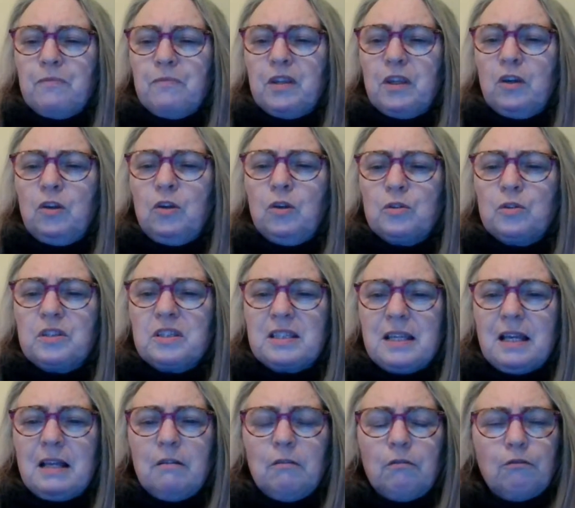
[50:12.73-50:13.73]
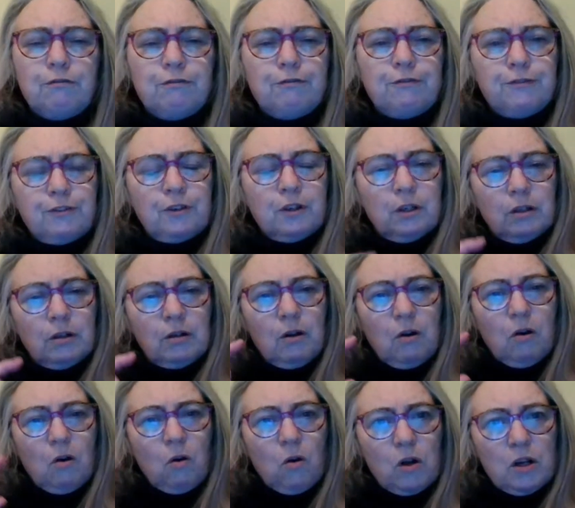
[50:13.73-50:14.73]
yourself
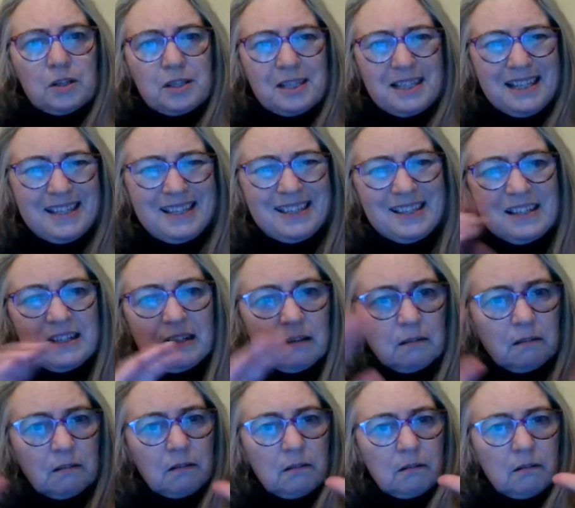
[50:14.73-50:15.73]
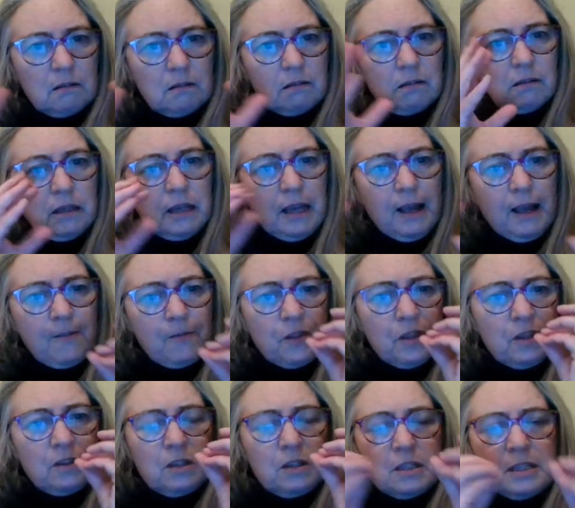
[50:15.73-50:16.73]
or her sister. Yeah,
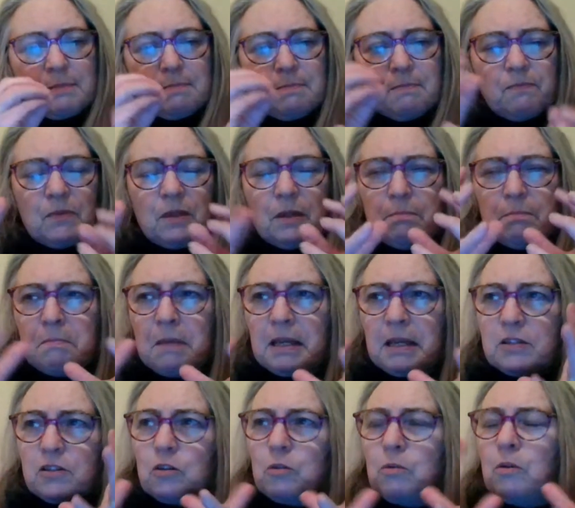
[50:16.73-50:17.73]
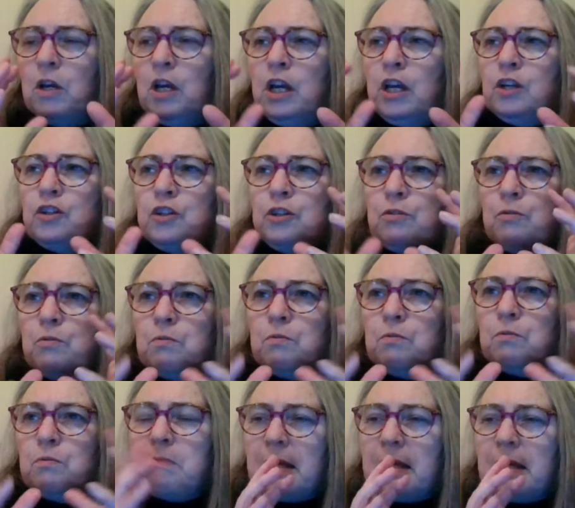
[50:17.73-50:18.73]
that there's a mix up. She would
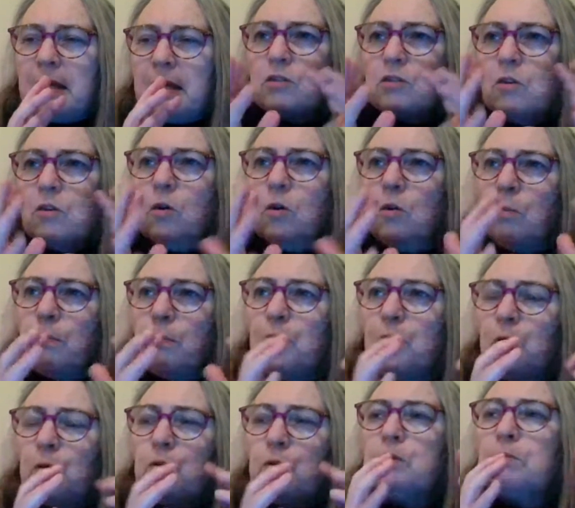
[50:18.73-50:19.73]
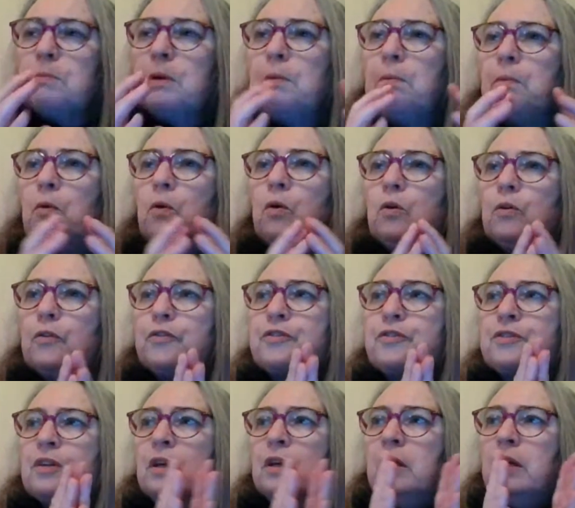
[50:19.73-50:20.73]
mix up who your mum
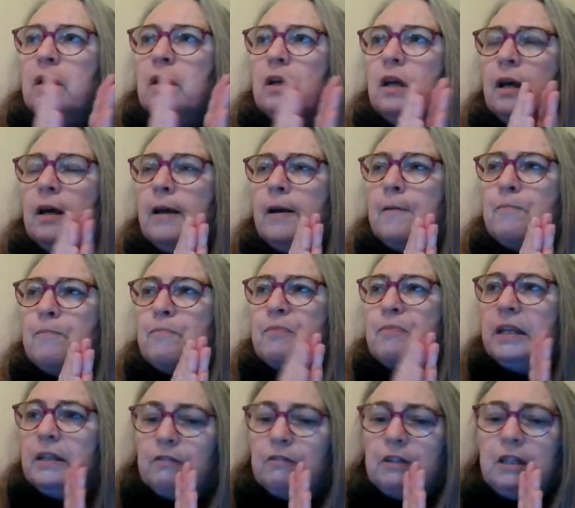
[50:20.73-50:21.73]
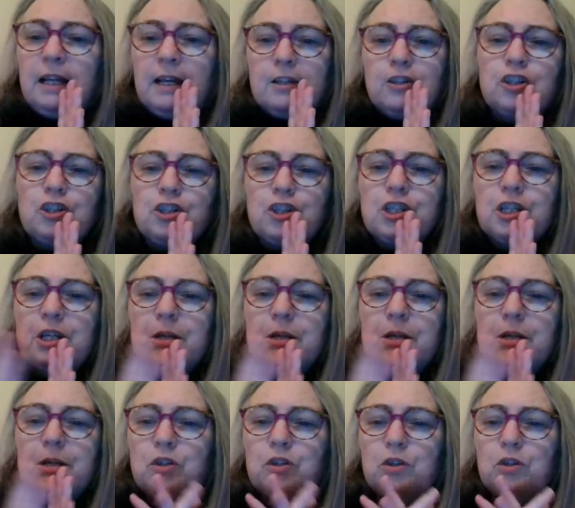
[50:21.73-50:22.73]
was in
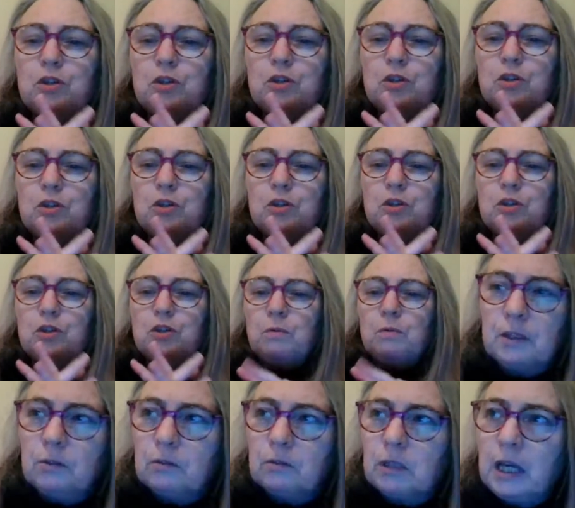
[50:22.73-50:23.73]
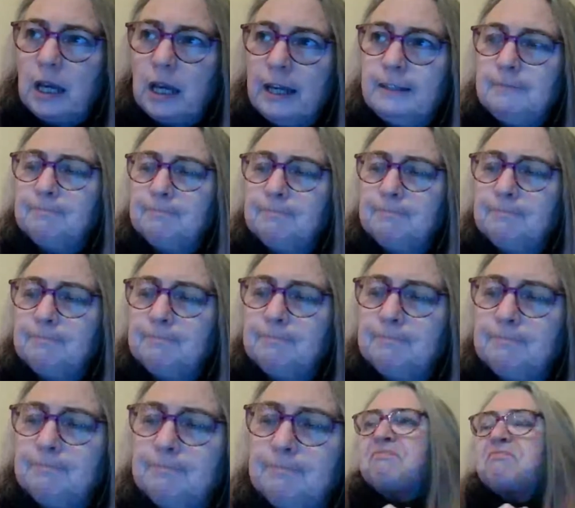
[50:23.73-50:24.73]
relationship to her. Okay.